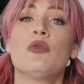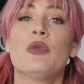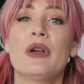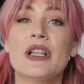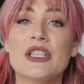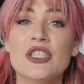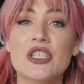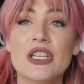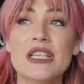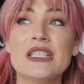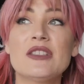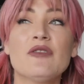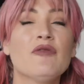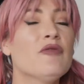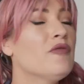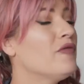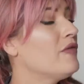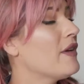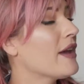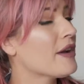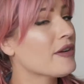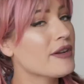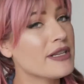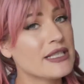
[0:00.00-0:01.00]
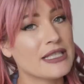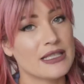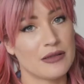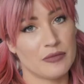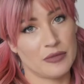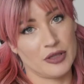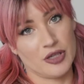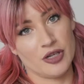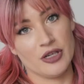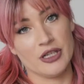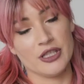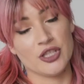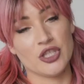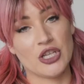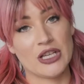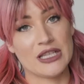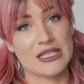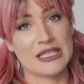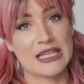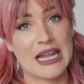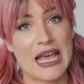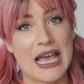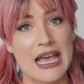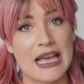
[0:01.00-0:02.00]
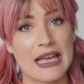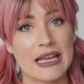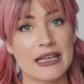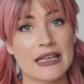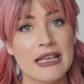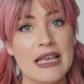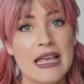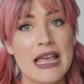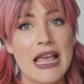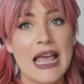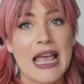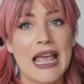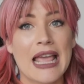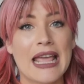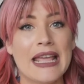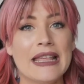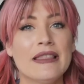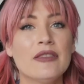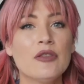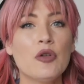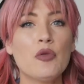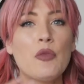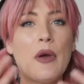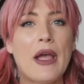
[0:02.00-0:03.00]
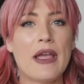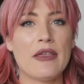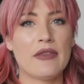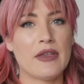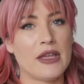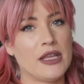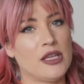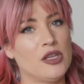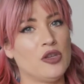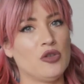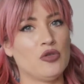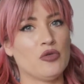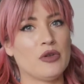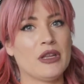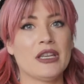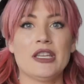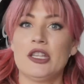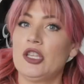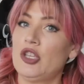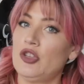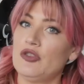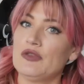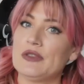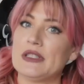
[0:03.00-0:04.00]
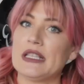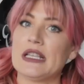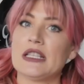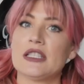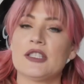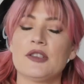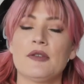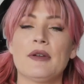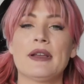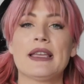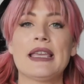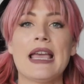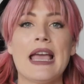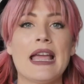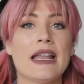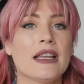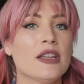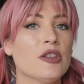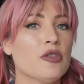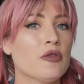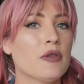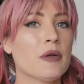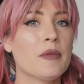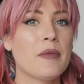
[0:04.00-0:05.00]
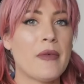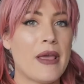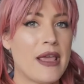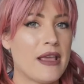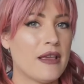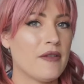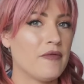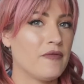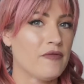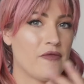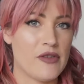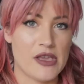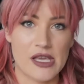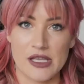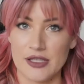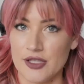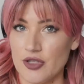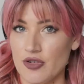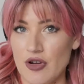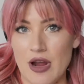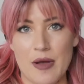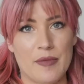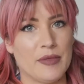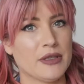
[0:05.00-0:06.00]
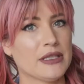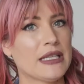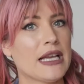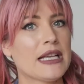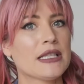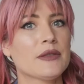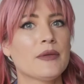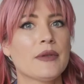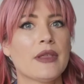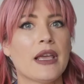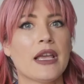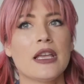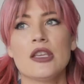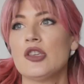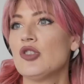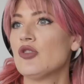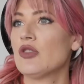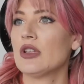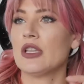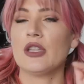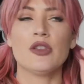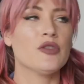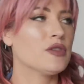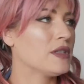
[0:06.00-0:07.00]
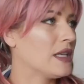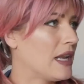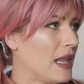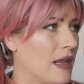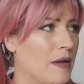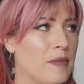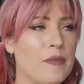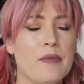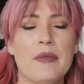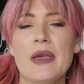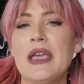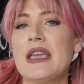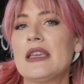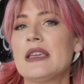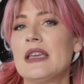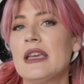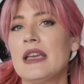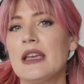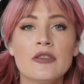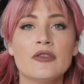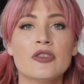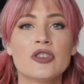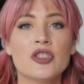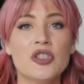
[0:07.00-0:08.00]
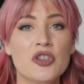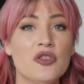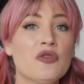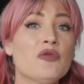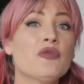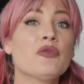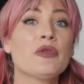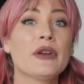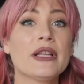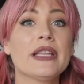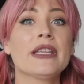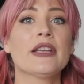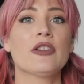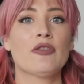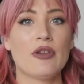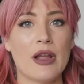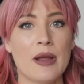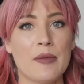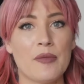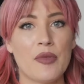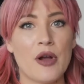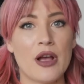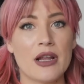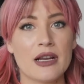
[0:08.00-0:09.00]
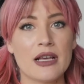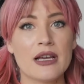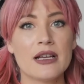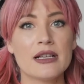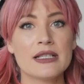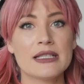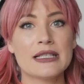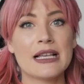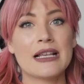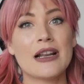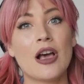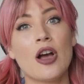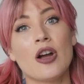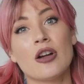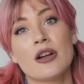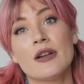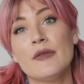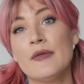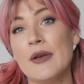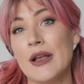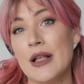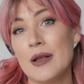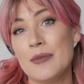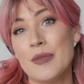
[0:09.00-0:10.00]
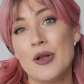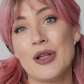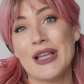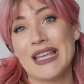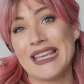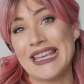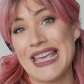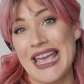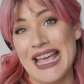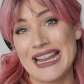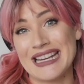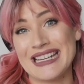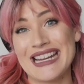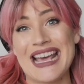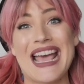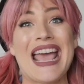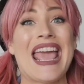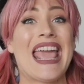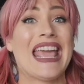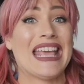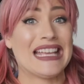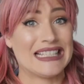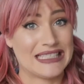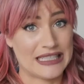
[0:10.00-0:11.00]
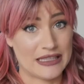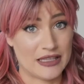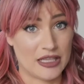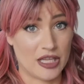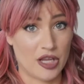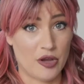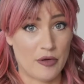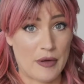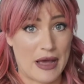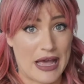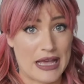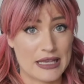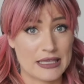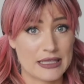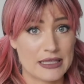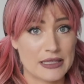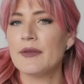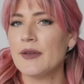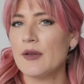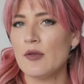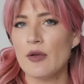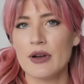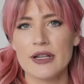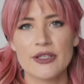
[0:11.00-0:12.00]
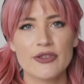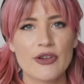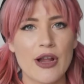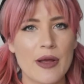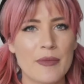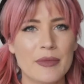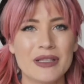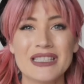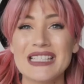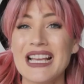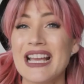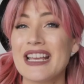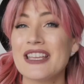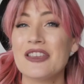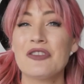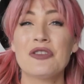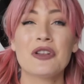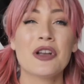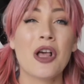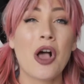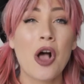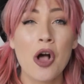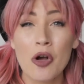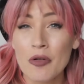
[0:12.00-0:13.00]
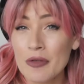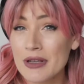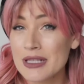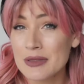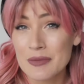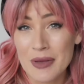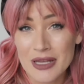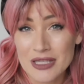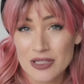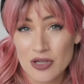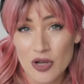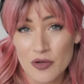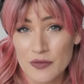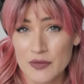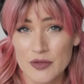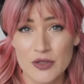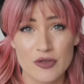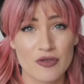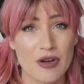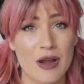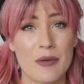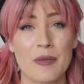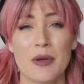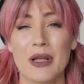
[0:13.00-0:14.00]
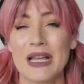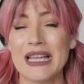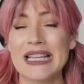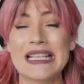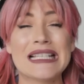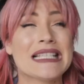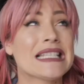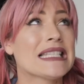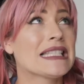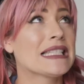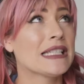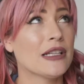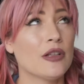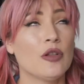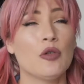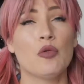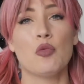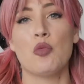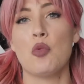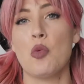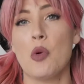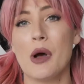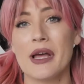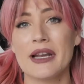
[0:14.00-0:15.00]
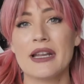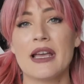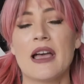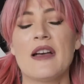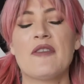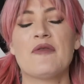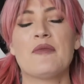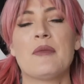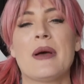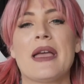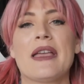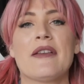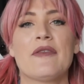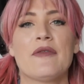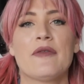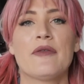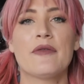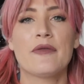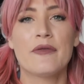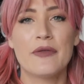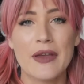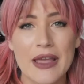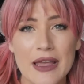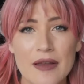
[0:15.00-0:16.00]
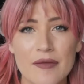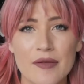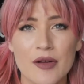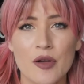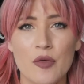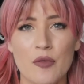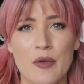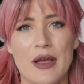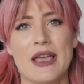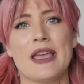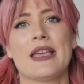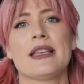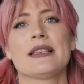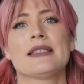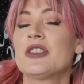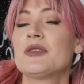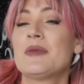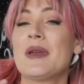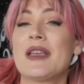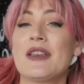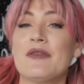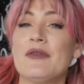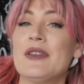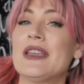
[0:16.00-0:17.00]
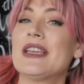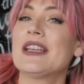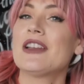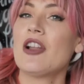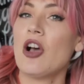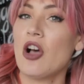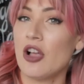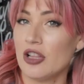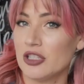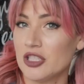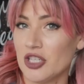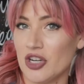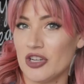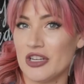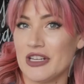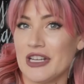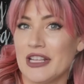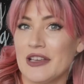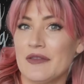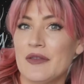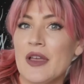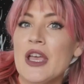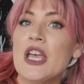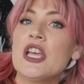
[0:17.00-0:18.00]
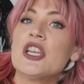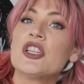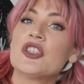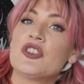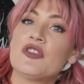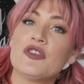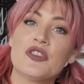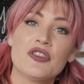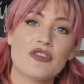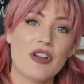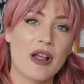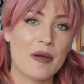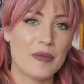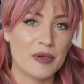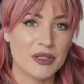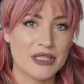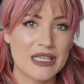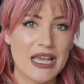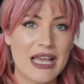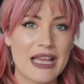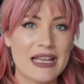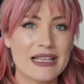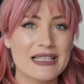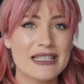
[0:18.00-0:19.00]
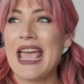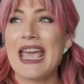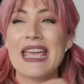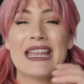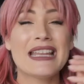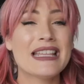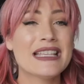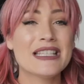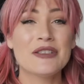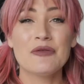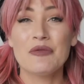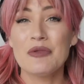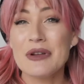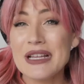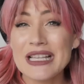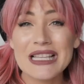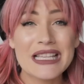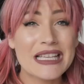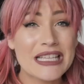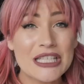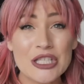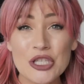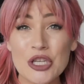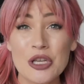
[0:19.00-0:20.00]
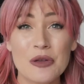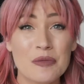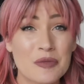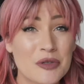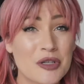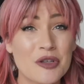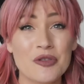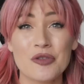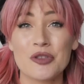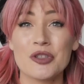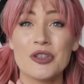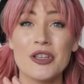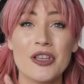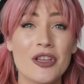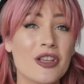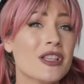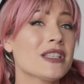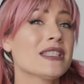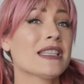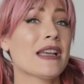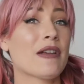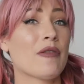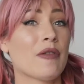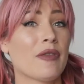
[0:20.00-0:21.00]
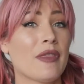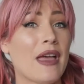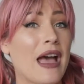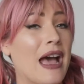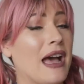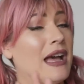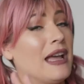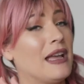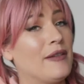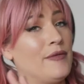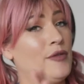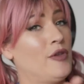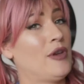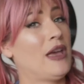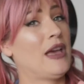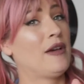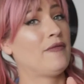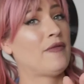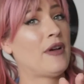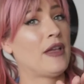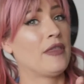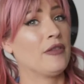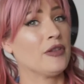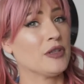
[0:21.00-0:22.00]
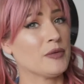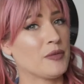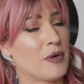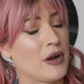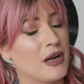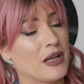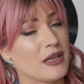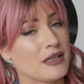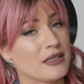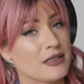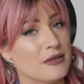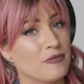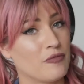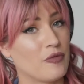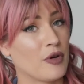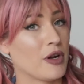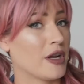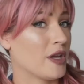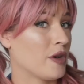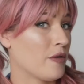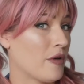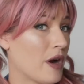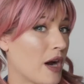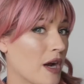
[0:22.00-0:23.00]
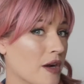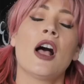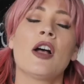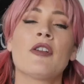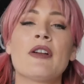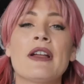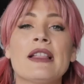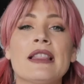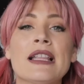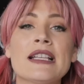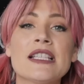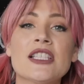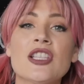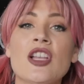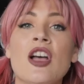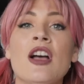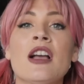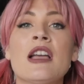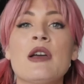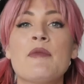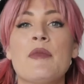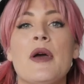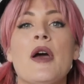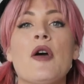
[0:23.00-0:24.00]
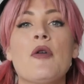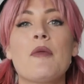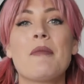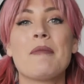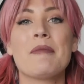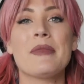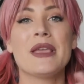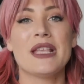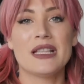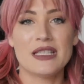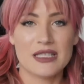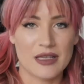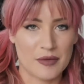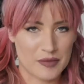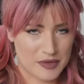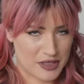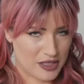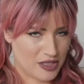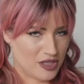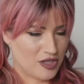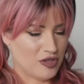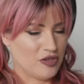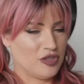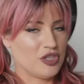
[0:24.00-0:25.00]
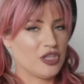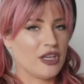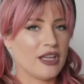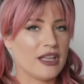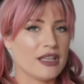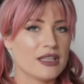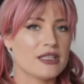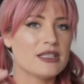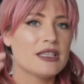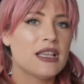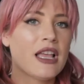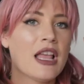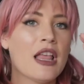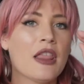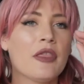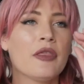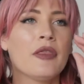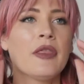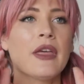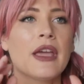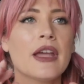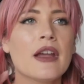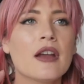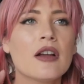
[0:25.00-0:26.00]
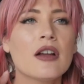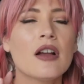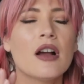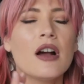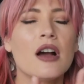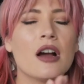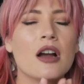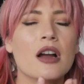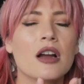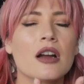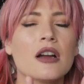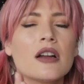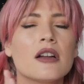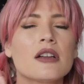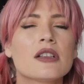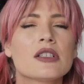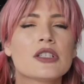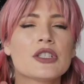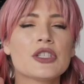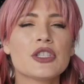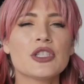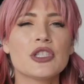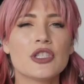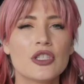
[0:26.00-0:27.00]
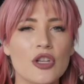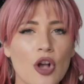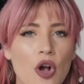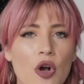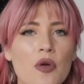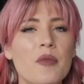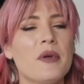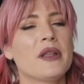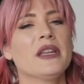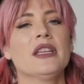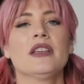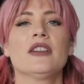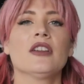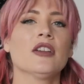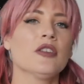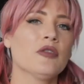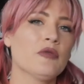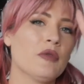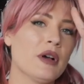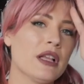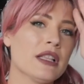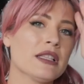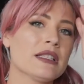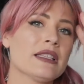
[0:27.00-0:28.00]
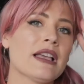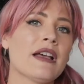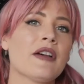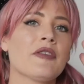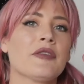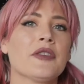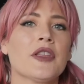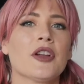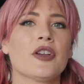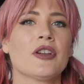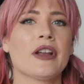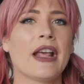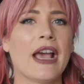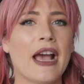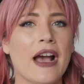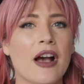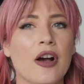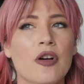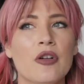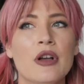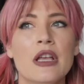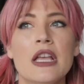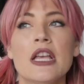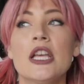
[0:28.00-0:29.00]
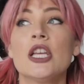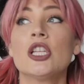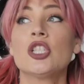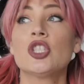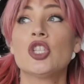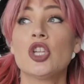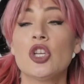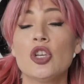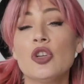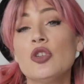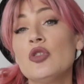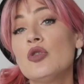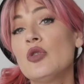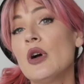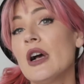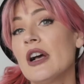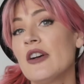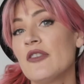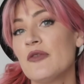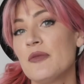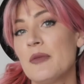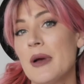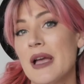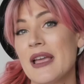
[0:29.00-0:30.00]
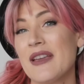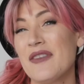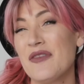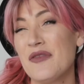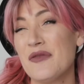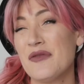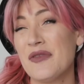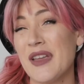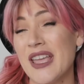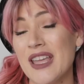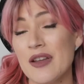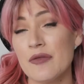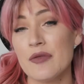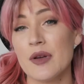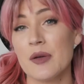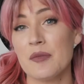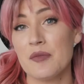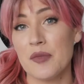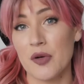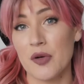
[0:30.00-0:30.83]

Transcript: which is very similar to Just Egg in the way that you can use it. So again, you can make vegan scrambled eggs with it, you can use it in baking. They're two really great products that are available in Canada and in the US. If you want a scrambled egg, you can always make tofu scramble. It is still one of my favorite ways to make a vegan alternative to scrambled eggs, and it's really cheap too, so you can stick with that if you can't find those products where you are. All right, let's talk about meat substitutions. There are so many good ones out there now. Two of my favorite